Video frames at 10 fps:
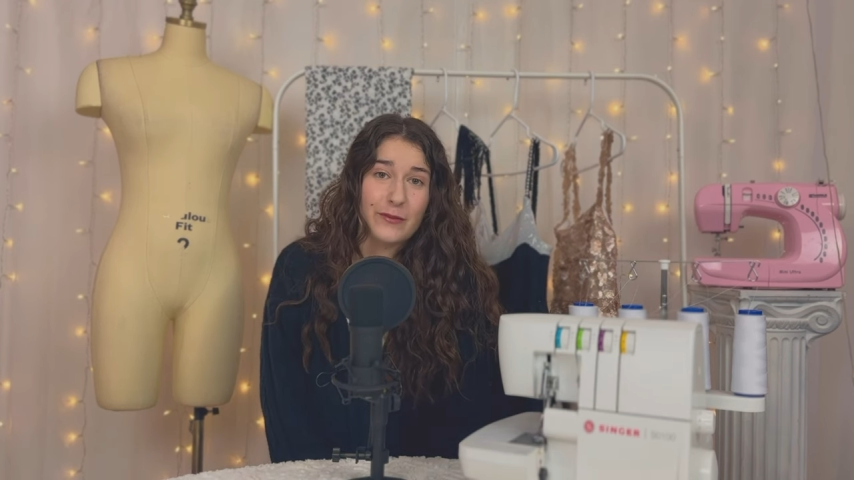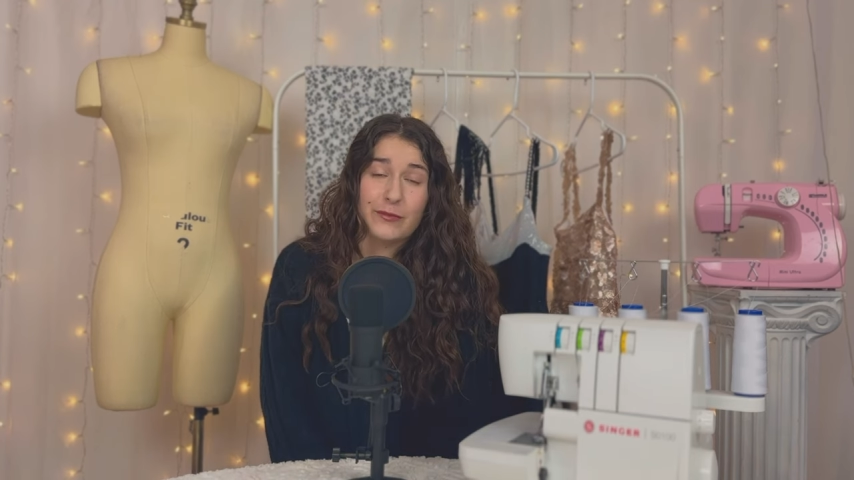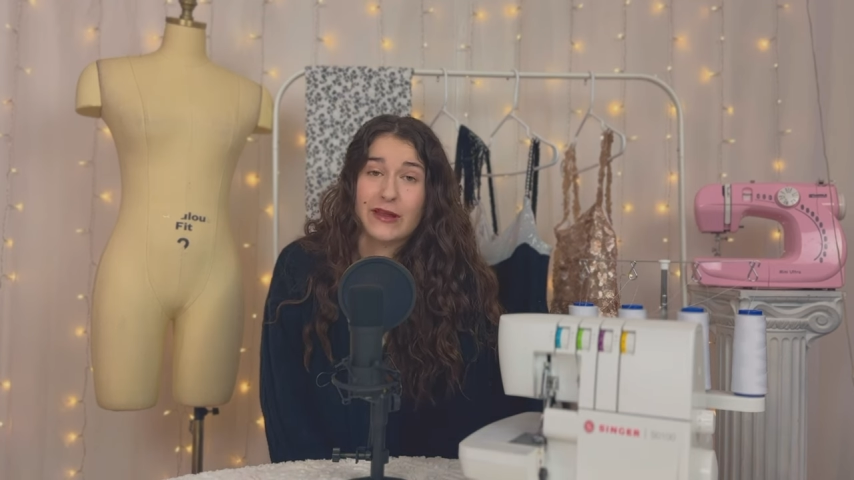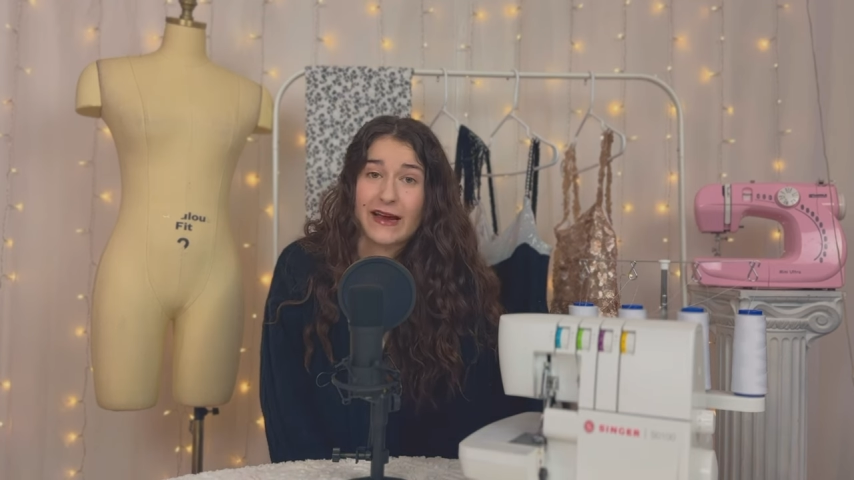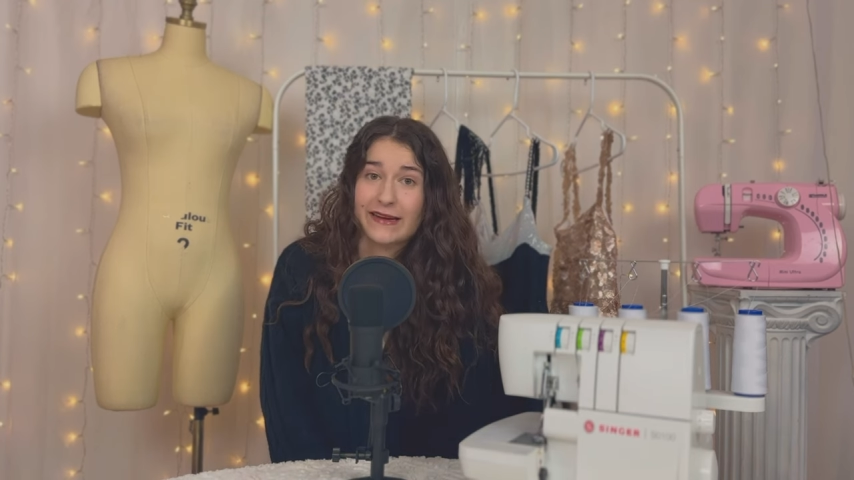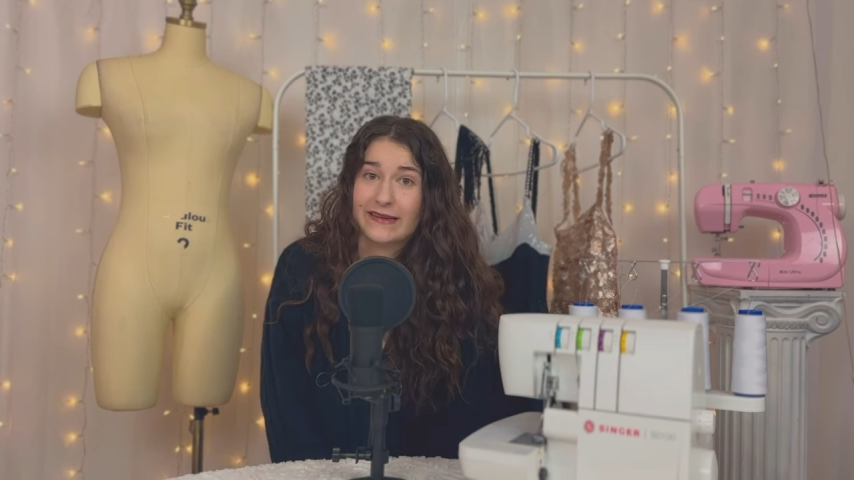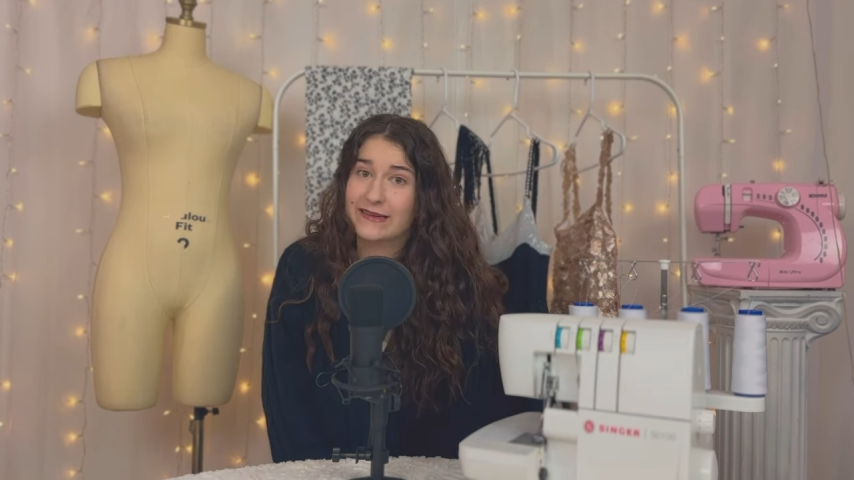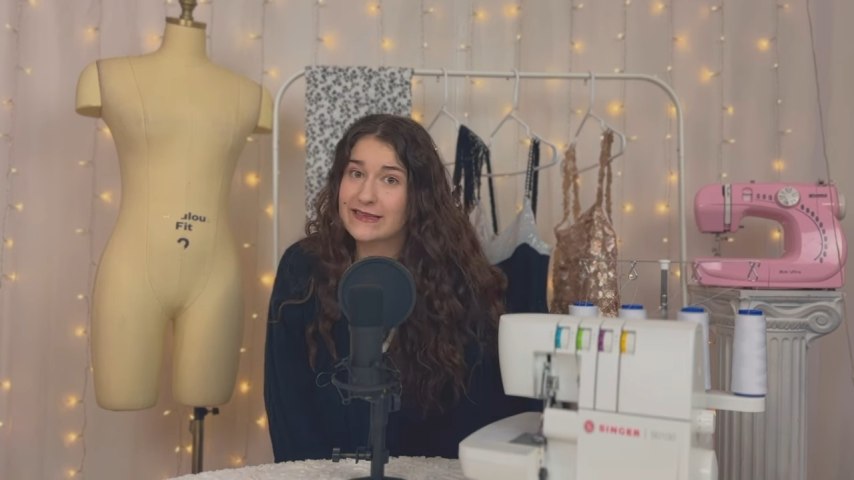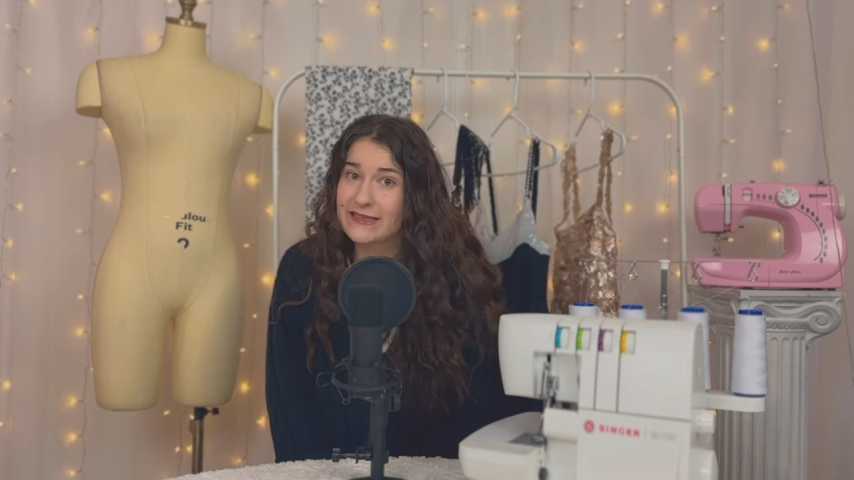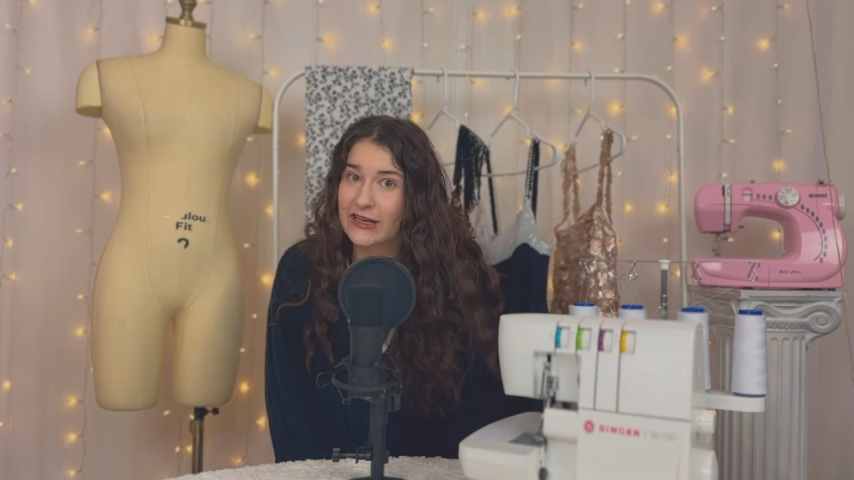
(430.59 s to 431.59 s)
blind
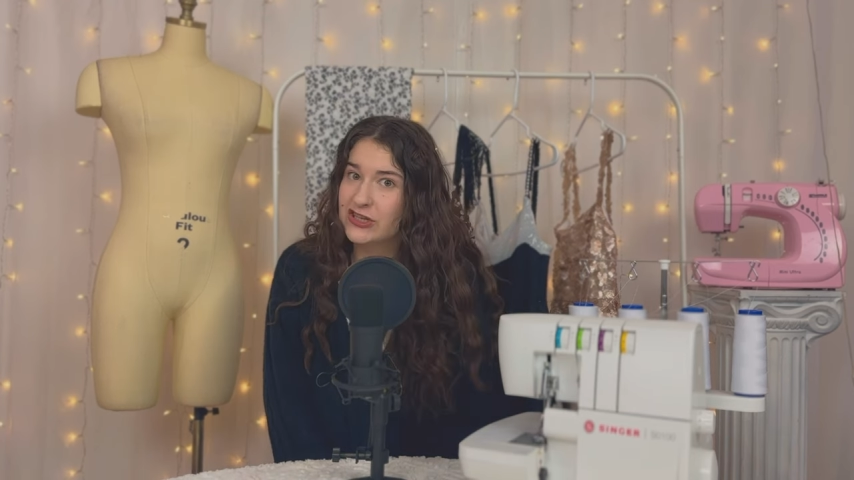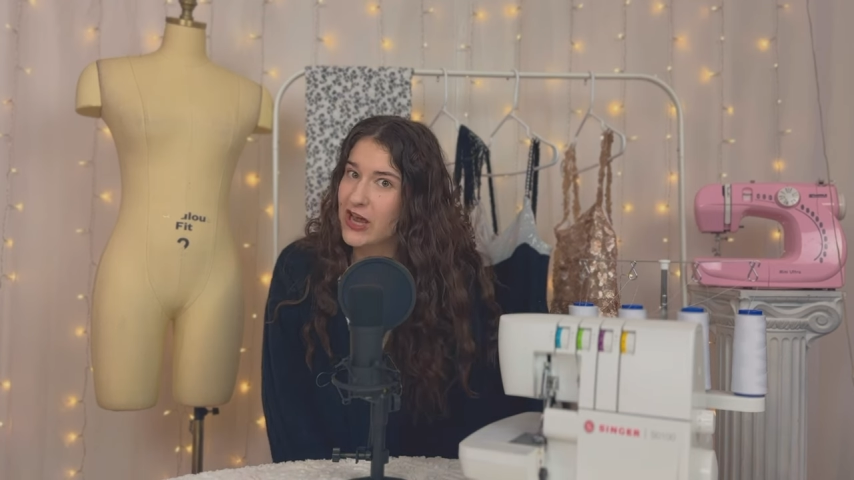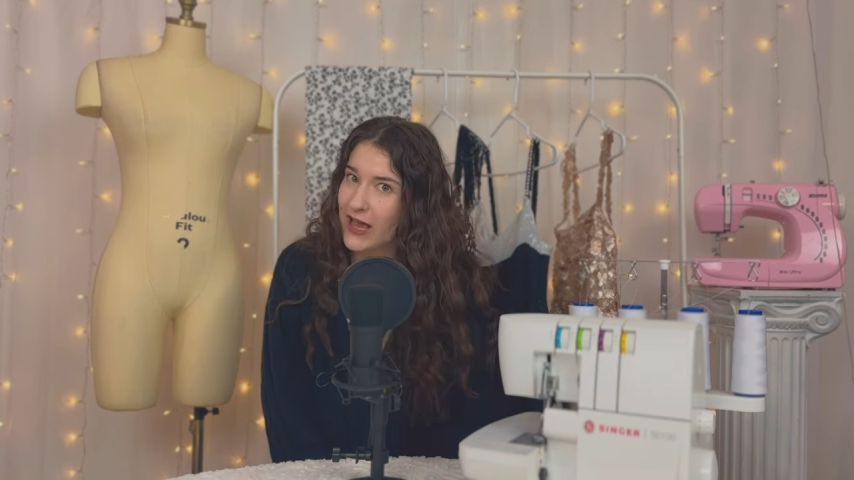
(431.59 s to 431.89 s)
stitch